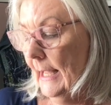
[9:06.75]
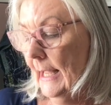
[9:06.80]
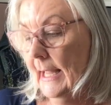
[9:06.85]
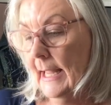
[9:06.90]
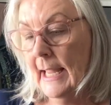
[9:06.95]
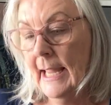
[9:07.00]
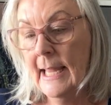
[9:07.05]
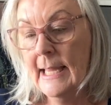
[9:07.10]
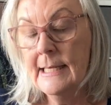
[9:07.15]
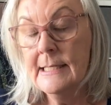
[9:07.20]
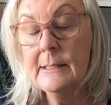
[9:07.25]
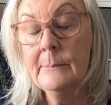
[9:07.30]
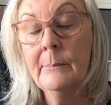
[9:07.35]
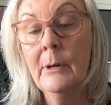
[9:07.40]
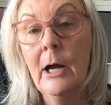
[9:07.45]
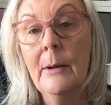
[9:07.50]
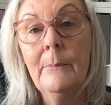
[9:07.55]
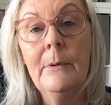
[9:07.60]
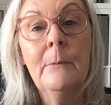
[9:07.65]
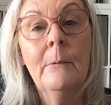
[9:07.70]
And it
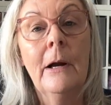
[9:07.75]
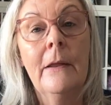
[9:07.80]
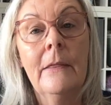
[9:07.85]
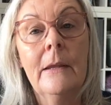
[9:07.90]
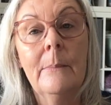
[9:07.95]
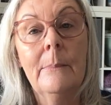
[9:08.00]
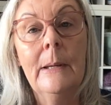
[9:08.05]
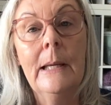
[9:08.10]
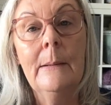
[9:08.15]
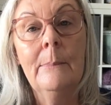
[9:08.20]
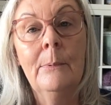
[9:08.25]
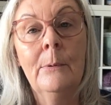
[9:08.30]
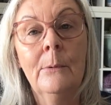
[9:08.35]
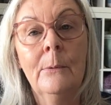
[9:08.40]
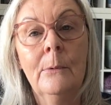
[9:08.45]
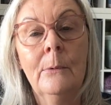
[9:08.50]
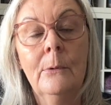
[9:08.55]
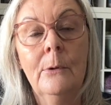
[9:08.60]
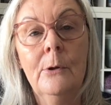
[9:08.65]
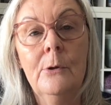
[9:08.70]
might be one that
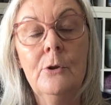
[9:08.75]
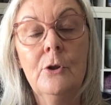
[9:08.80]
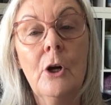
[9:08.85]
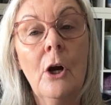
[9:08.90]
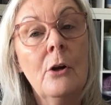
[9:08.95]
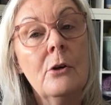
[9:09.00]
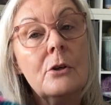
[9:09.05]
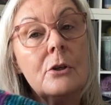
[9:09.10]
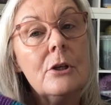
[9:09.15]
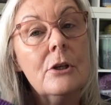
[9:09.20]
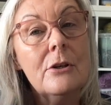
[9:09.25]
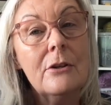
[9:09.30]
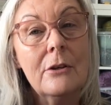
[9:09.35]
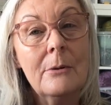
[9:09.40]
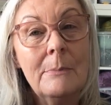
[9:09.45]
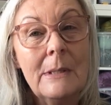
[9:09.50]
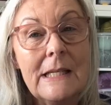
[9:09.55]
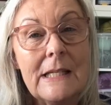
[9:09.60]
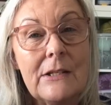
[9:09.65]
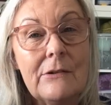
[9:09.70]
people who don't do the
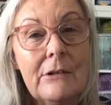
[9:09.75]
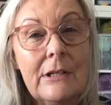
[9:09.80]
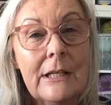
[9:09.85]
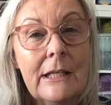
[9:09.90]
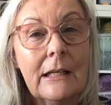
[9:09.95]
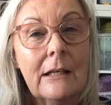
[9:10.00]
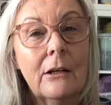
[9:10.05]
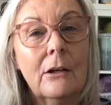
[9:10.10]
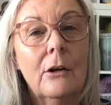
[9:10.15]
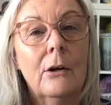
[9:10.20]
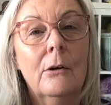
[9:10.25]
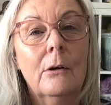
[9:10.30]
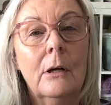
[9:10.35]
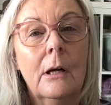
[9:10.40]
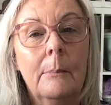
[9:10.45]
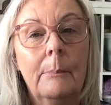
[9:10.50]
mystery knit along